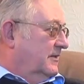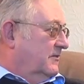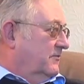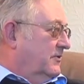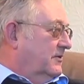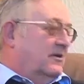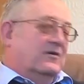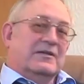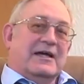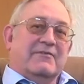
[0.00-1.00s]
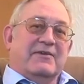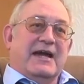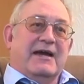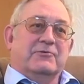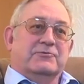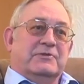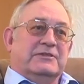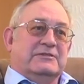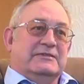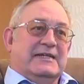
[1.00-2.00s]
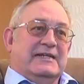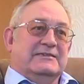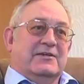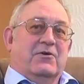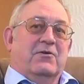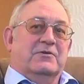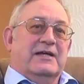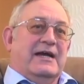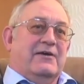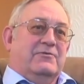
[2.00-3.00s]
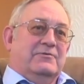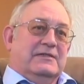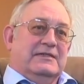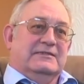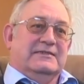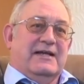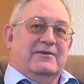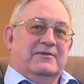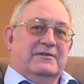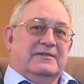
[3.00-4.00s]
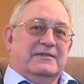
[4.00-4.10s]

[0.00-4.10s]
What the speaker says: long life cows, which takes the whole cow, its health,